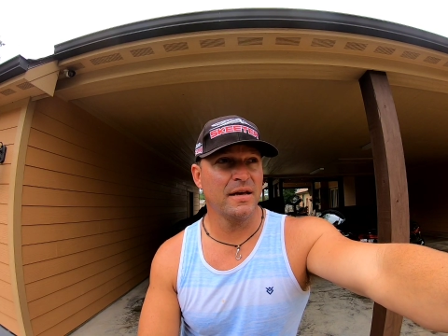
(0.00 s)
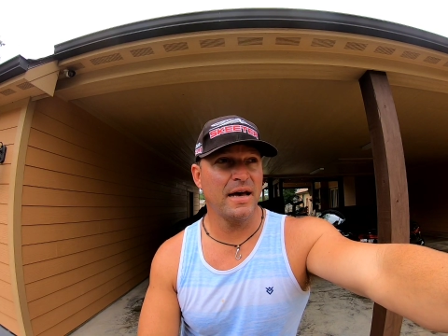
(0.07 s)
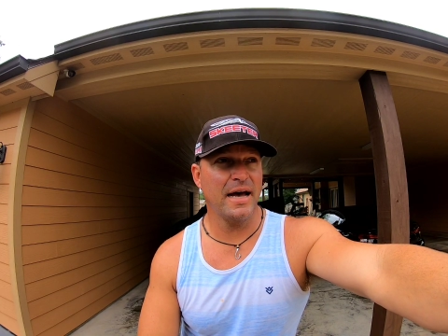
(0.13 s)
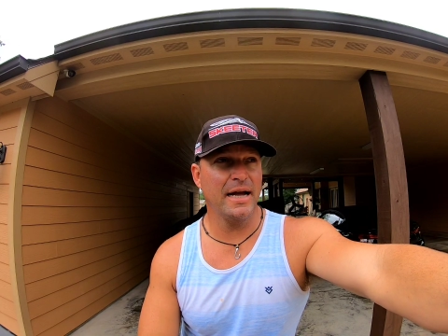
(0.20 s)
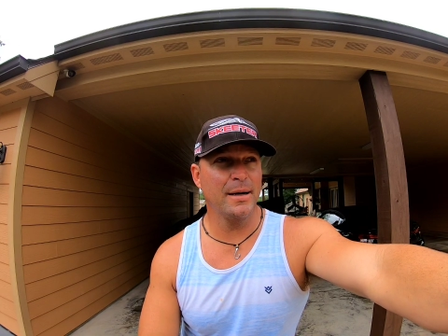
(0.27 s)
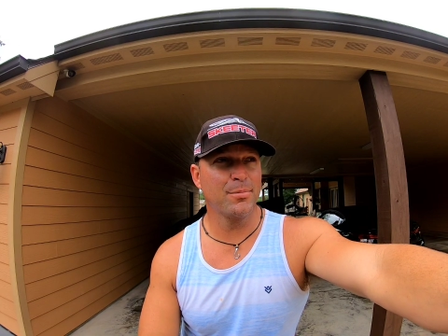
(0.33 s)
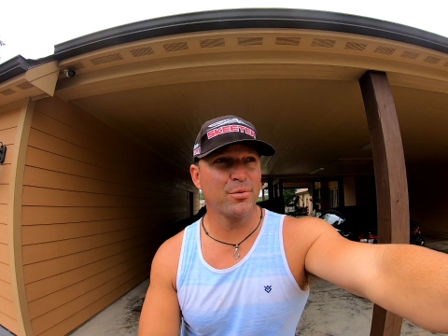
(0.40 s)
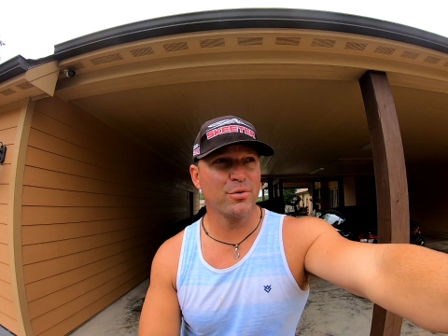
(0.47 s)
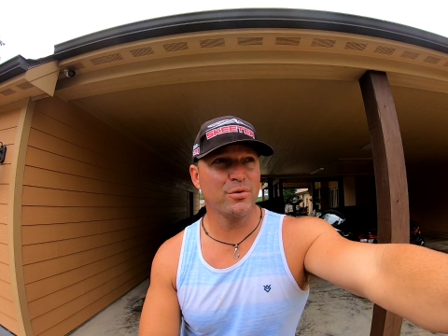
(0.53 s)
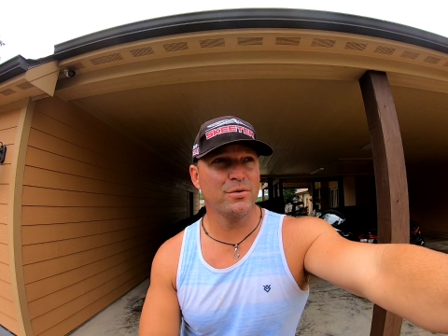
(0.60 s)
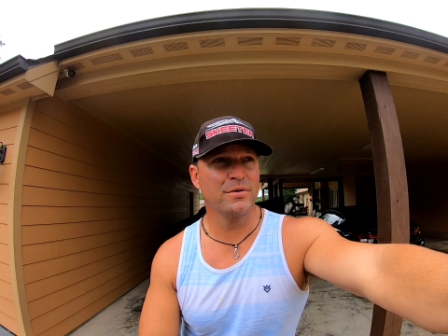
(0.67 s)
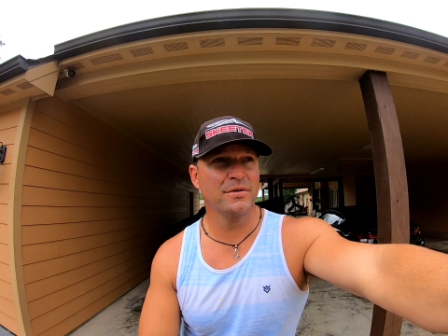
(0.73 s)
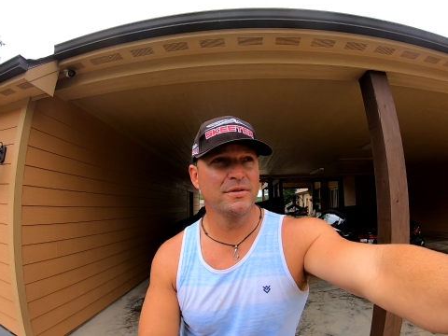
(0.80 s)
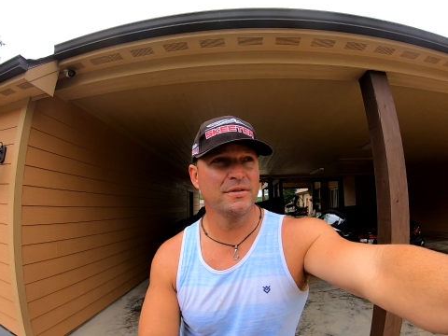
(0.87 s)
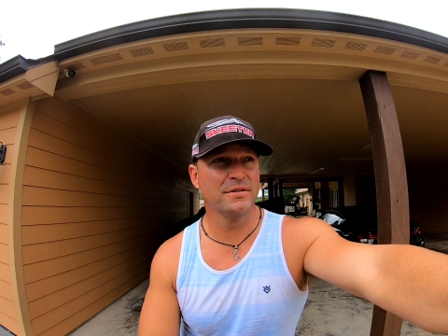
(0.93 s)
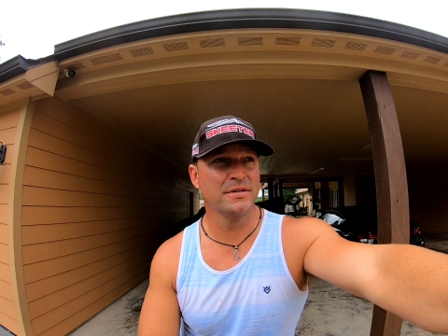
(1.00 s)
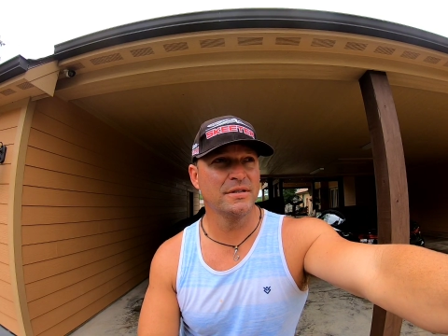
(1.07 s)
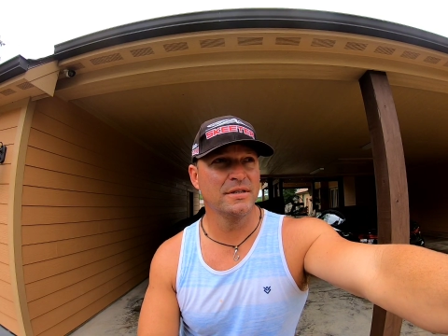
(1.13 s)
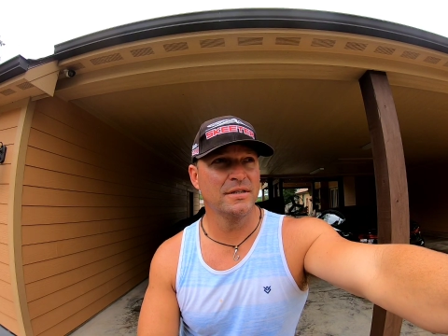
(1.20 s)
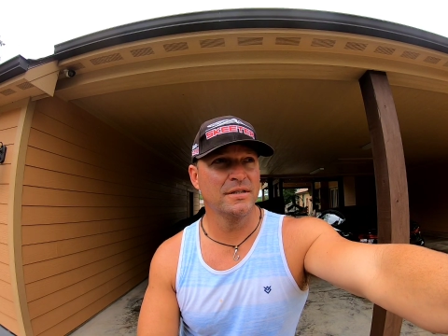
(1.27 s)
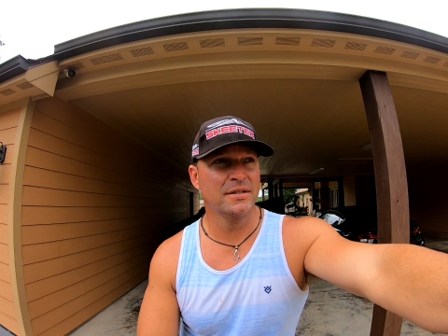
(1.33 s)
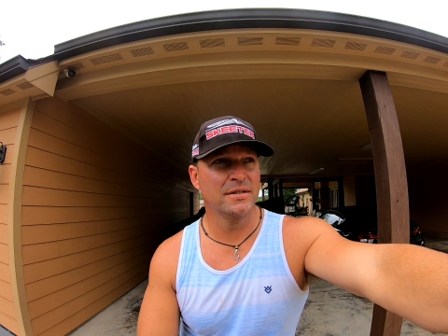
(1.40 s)
April
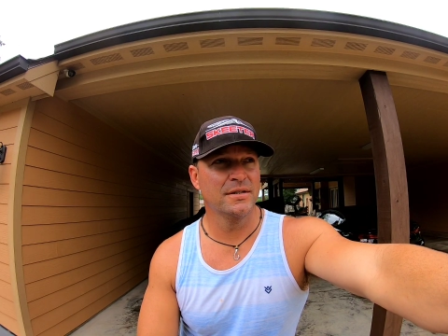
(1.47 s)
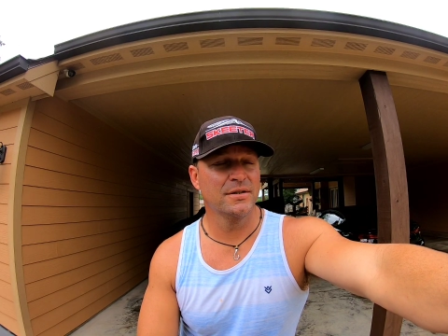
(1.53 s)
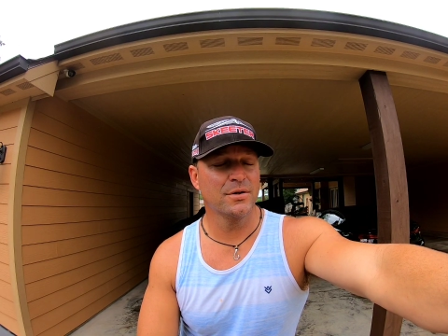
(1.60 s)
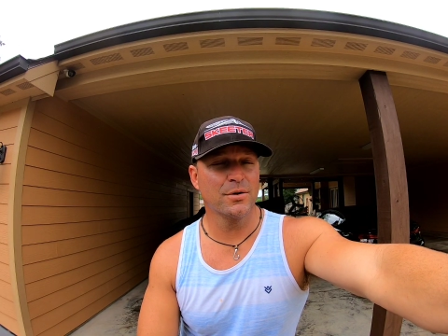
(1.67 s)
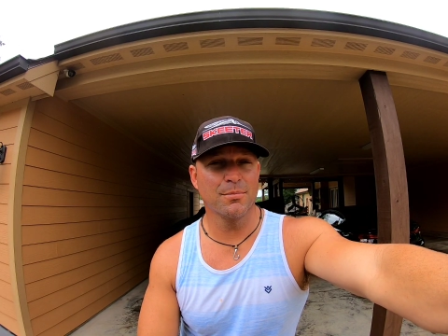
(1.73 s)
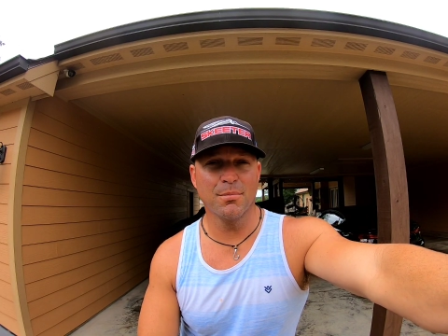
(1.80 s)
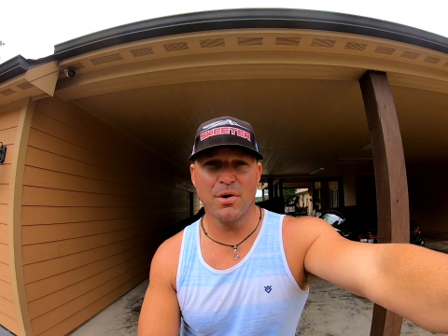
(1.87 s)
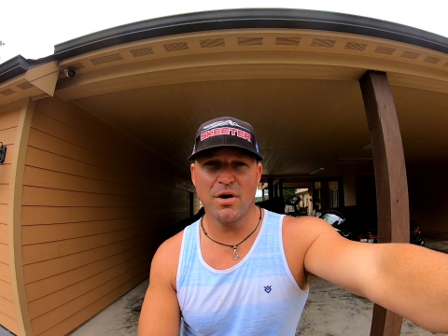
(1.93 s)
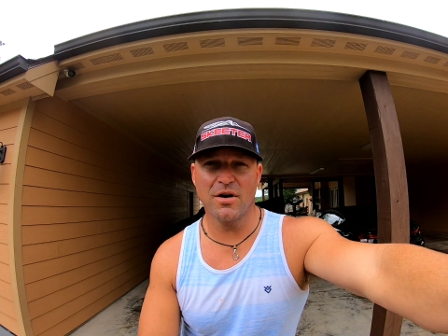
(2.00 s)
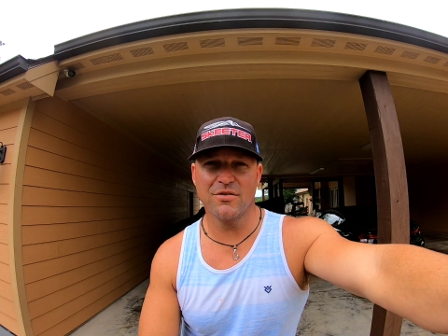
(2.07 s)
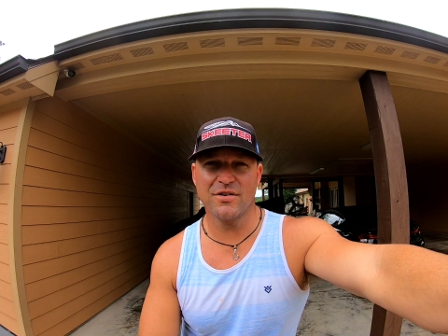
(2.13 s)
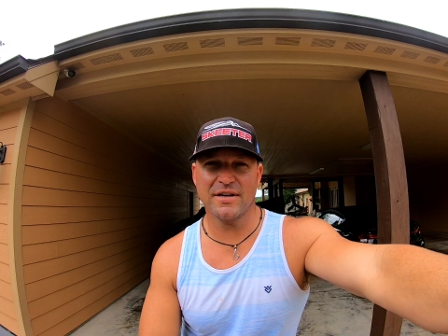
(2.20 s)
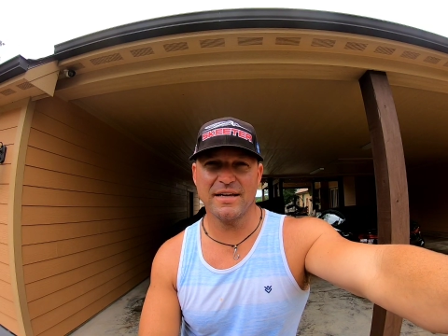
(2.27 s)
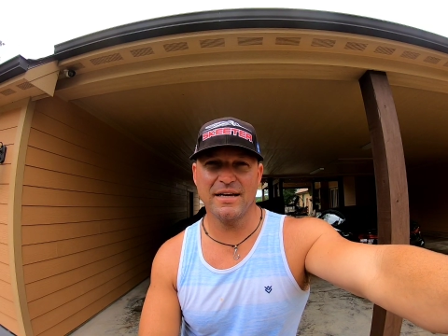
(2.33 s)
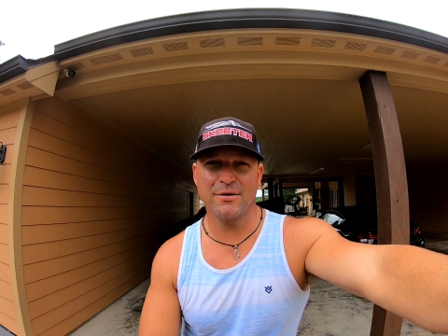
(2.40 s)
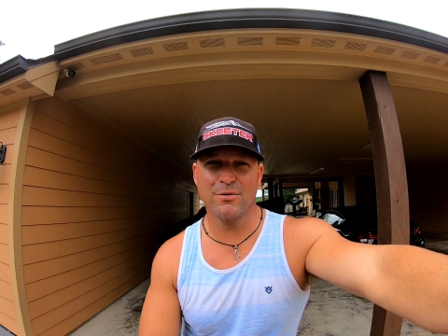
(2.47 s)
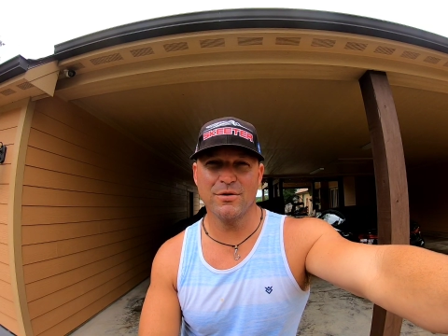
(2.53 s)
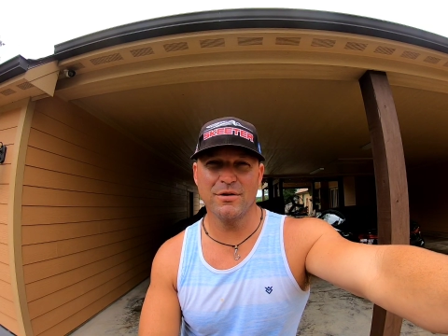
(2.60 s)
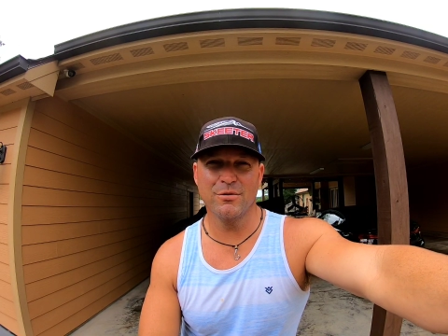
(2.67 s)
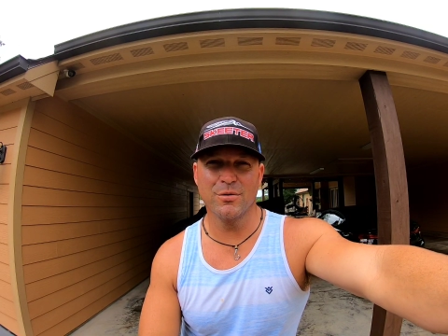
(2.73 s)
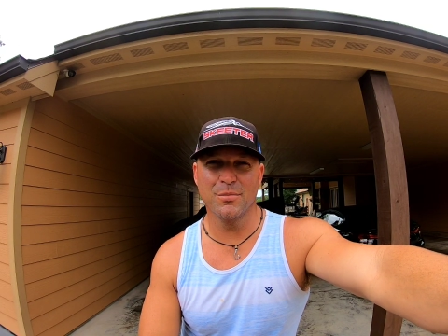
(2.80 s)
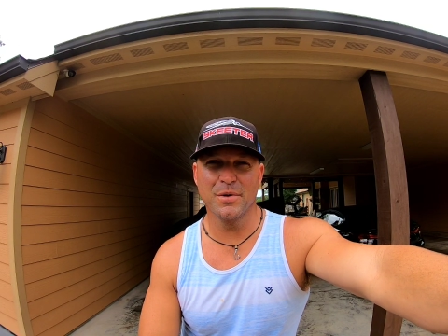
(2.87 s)
or March. I can't
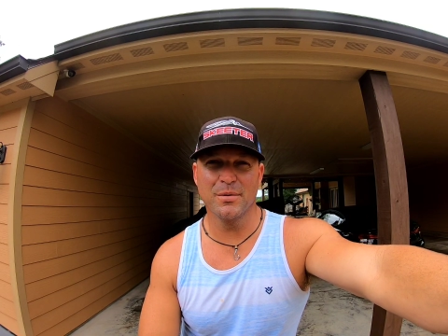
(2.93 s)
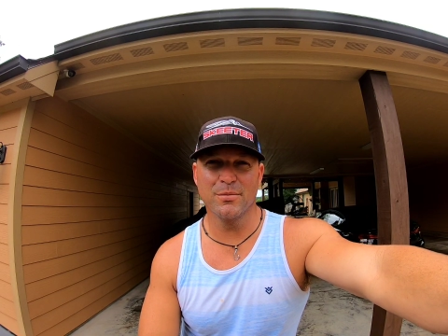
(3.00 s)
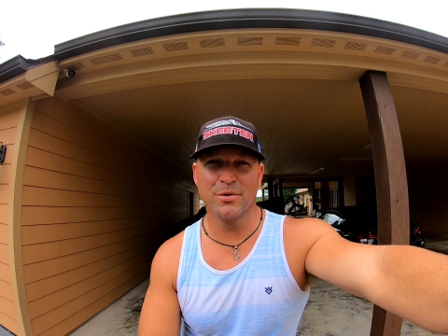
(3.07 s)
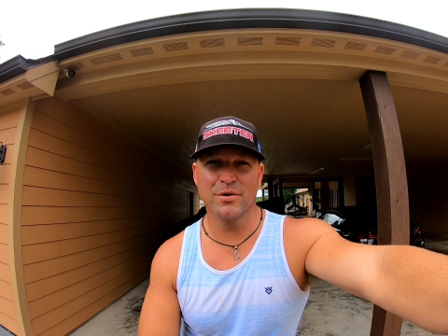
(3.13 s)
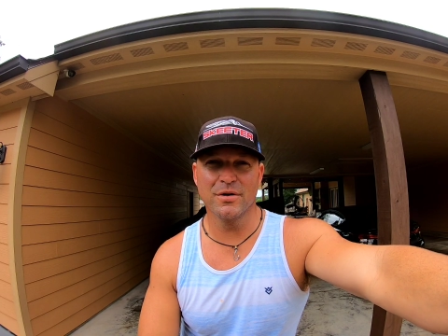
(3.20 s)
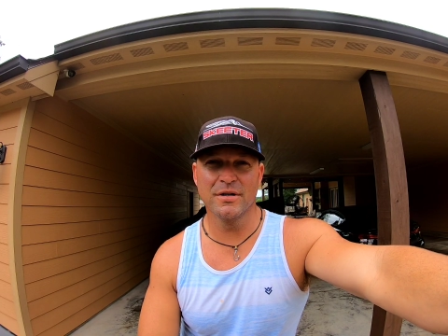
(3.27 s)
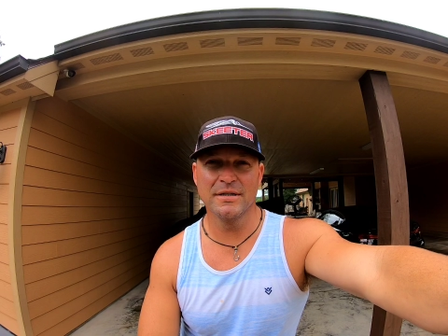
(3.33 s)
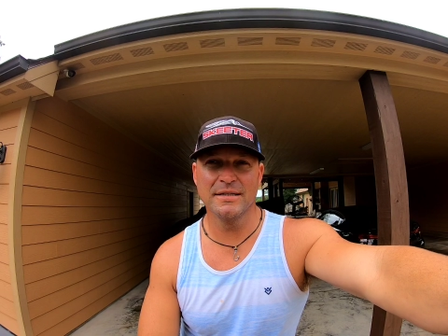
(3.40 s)
really remember.